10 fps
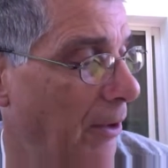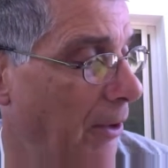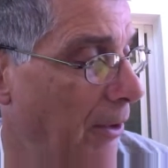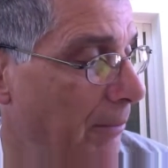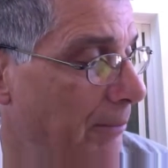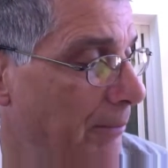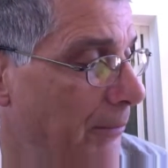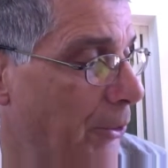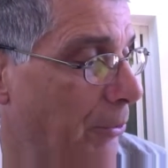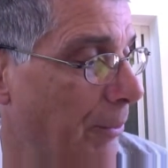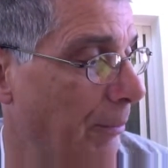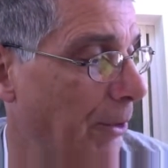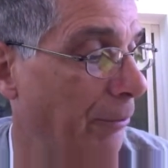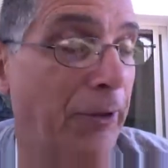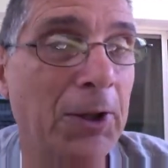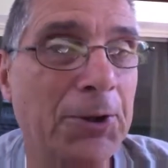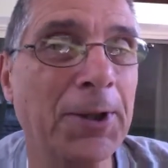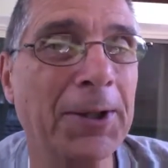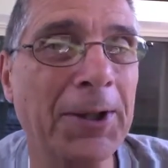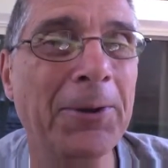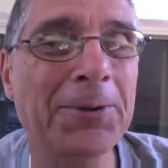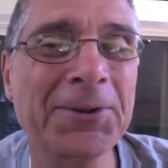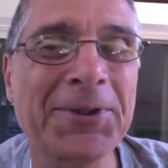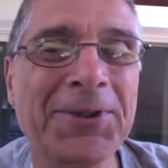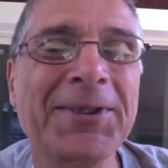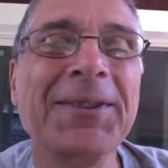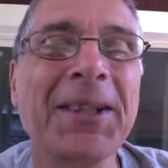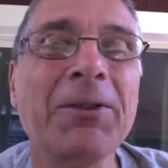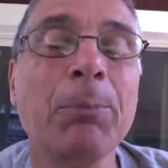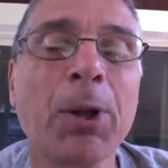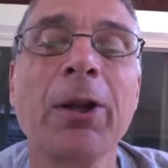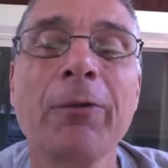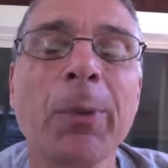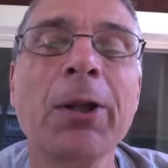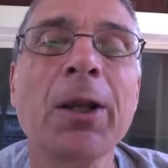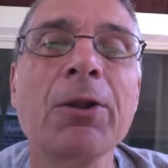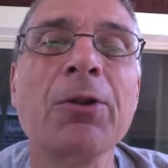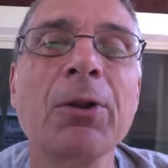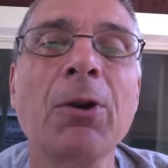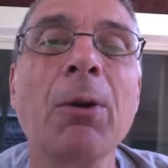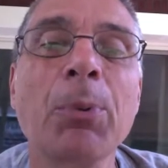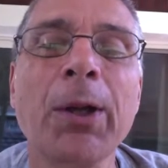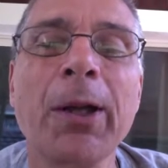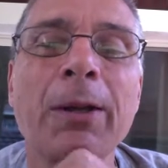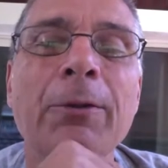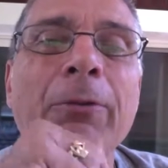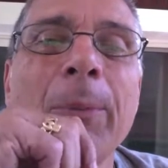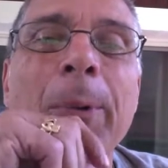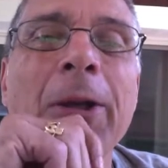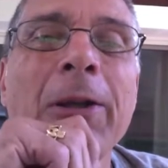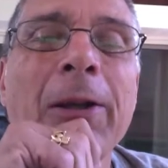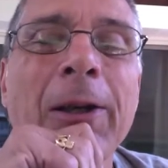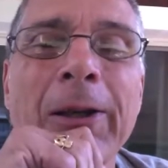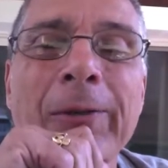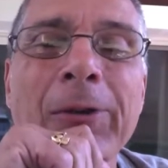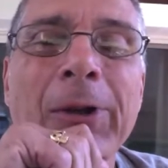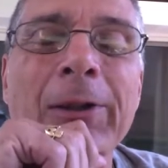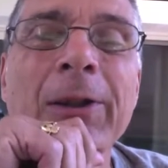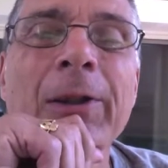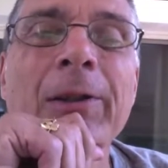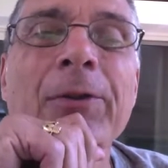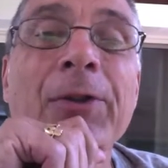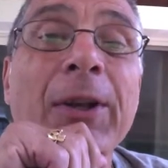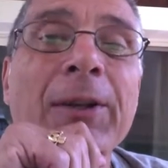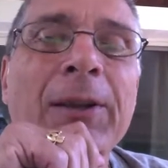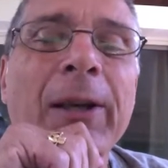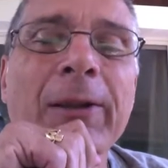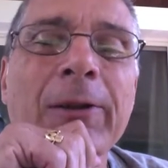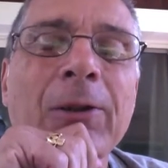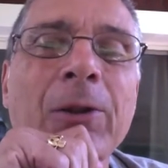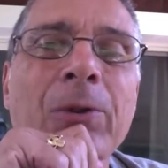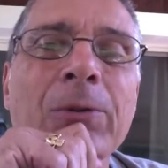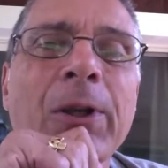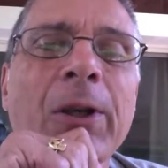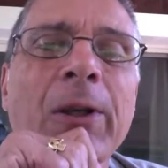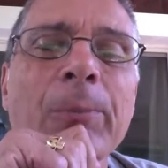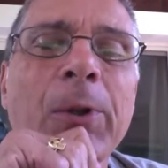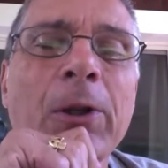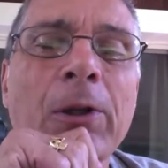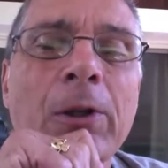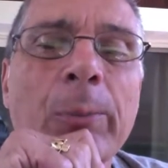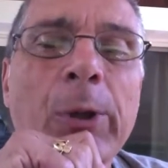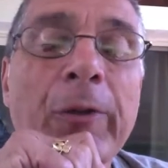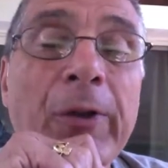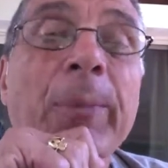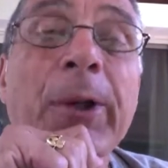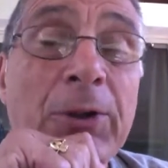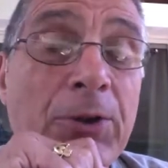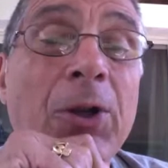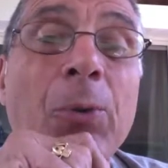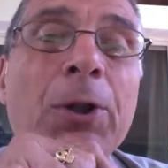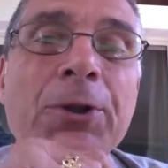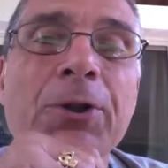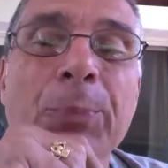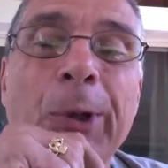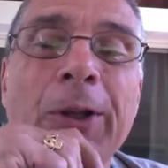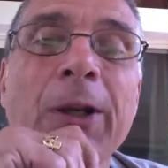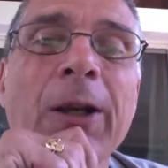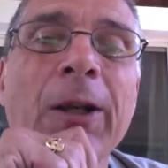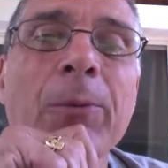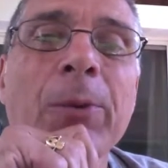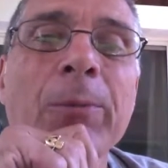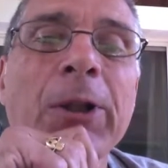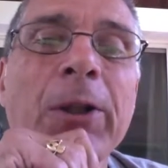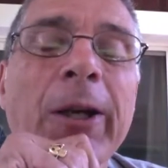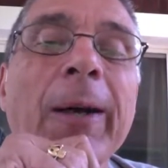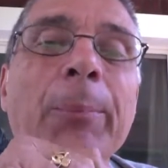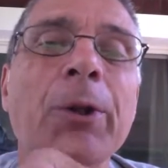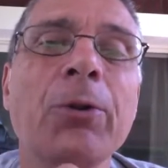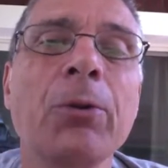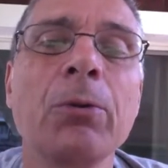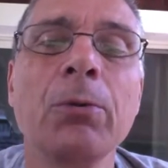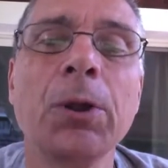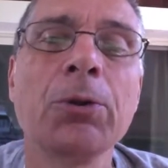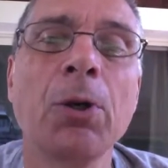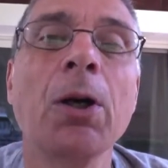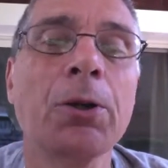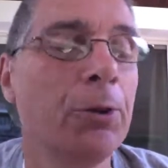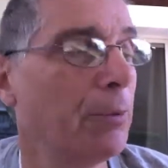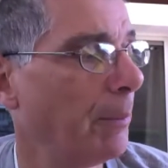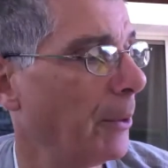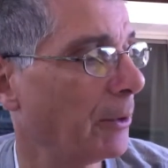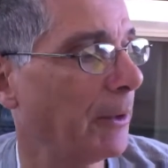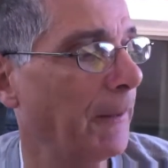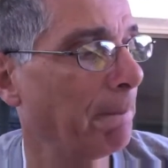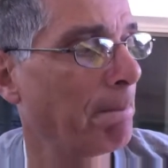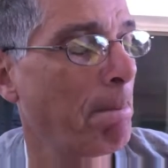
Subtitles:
Discriminant function analysis, etc. Believe me, that's complicated for me, and I have not studied that in a long time. But if anybody has any questions about that, I would be happy to talk to you about that.